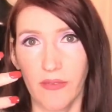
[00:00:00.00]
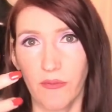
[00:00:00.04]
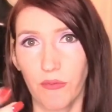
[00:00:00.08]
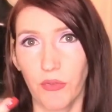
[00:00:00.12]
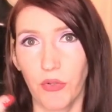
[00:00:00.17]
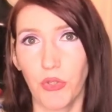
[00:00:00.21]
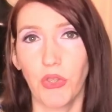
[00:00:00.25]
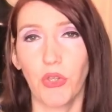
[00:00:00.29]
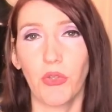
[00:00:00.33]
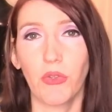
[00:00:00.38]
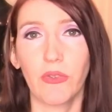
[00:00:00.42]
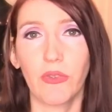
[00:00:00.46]

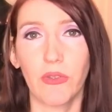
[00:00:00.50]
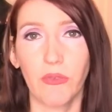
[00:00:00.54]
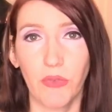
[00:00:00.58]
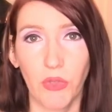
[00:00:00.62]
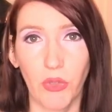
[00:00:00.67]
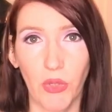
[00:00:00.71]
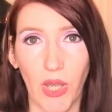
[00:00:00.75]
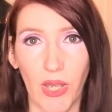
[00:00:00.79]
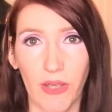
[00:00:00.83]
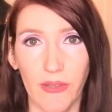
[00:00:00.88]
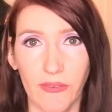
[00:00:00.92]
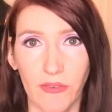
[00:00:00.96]
for those of
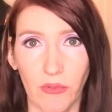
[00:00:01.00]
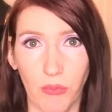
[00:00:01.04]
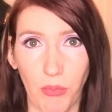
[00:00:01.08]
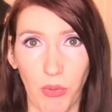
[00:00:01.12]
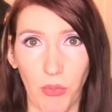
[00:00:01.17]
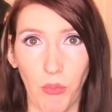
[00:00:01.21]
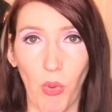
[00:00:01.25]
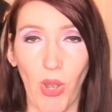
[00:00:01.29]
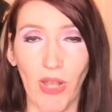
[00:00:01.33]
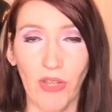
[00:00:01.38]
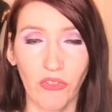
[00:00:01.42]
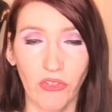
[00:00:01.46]
you guys who've
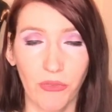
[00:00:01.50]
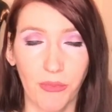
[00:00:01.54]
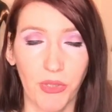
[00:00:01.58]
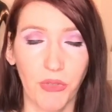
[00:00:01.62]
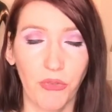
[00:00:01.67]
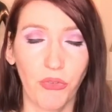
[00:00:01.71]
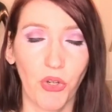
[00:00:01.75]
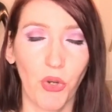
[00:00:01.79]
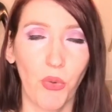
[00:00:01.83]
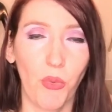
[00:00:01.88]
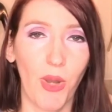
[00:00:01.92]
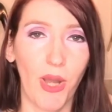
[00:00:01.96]
been watching me
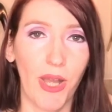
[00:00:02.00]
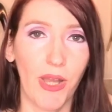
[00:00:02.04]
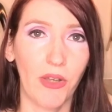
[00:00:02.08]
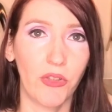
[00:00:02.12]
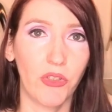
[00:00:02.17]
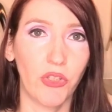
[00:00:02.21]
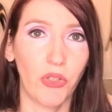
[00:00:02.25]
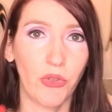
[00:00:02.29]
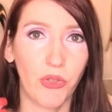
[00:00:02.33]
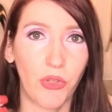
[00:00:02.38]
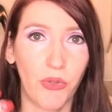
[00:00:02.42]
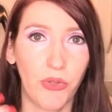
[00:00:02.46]
for a while,
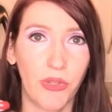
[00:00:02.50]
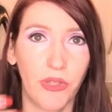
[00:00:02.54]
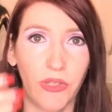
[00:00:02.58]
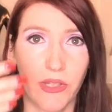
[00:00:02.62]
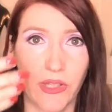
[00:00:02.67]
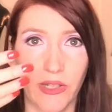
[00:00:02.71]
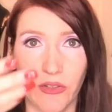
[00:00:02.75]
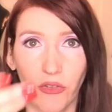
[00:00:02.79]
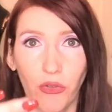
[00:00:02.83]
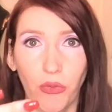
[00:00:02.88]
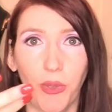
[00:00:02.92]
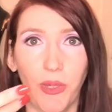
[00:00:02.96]
you know the
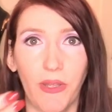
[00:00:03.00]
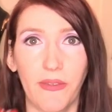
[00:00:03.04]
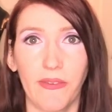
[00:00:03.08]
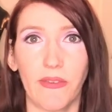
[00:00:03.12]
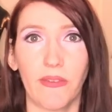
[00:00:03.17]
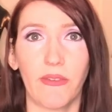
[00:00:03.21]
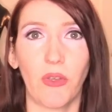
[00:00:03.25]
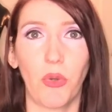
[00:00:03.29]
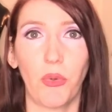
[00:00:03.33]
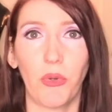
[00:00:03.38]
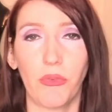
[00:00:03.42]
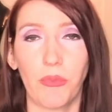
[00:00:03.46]
next two weeks
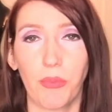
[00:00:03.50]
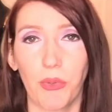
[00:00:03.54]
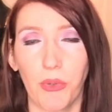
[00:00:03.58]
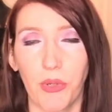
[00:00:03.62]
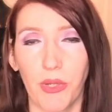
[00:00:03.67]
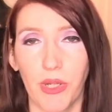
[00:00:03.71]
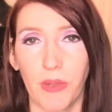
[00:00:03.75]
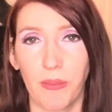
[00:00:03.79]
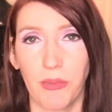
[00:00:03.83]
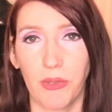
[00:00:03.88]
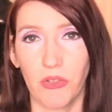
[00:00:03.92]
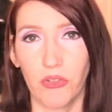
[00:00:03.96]
is always
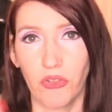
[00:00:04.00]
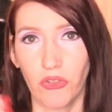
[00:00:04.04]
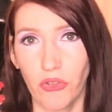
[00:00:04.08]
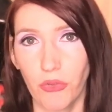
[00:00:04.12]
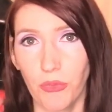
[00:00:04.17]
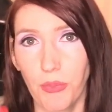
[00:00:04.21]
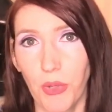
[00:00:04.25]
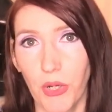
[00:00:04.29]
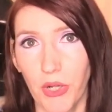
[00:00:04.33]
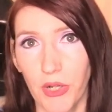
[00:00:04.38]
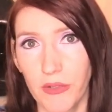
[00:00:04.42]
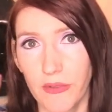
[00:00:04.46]
broken up into
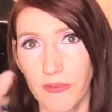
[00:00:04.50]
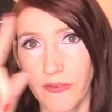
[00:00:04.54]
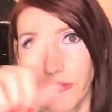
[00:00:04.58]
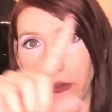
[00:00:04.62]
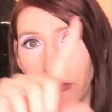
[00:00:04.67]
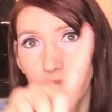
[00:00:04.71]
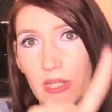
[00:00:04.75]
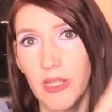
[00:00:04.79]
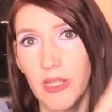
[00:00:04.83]
two parts.